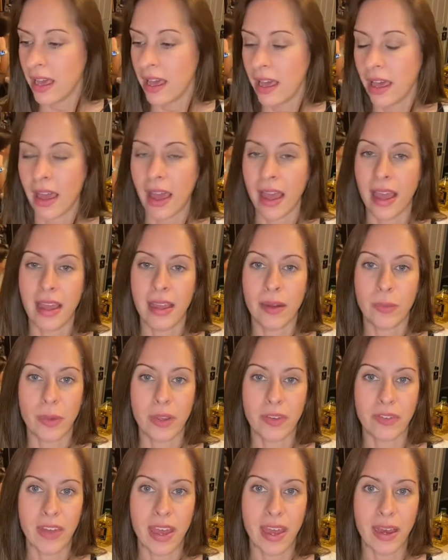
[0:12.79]
and we
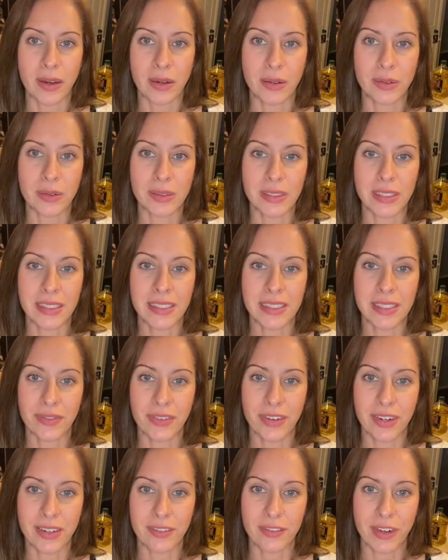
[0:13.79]
found
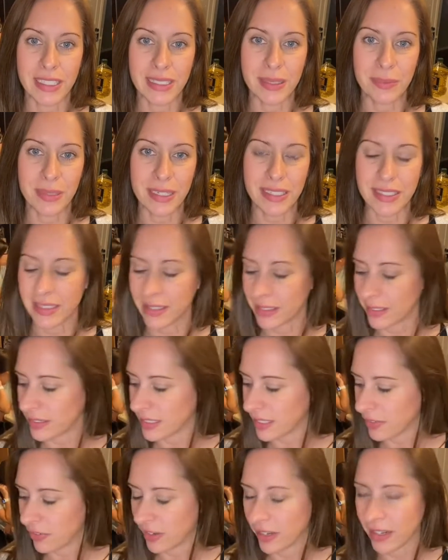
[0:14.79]
different recipes,
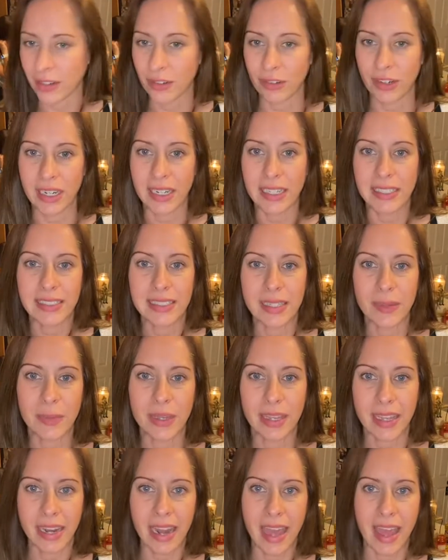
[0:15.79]
different ingredients that we
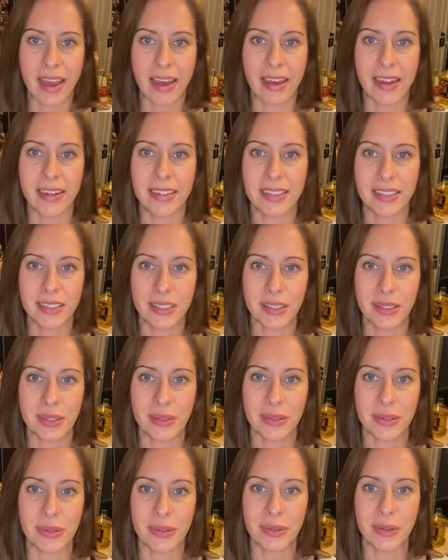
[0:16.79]
can add
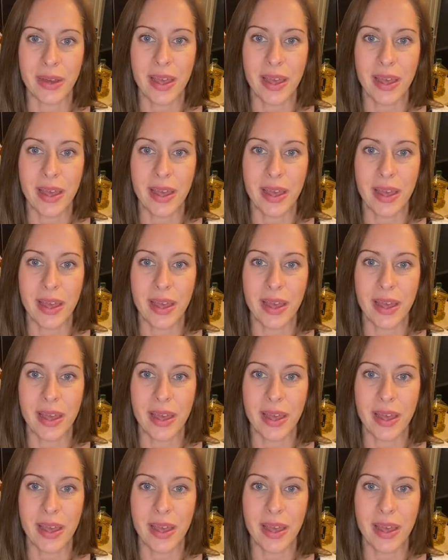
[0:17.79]
to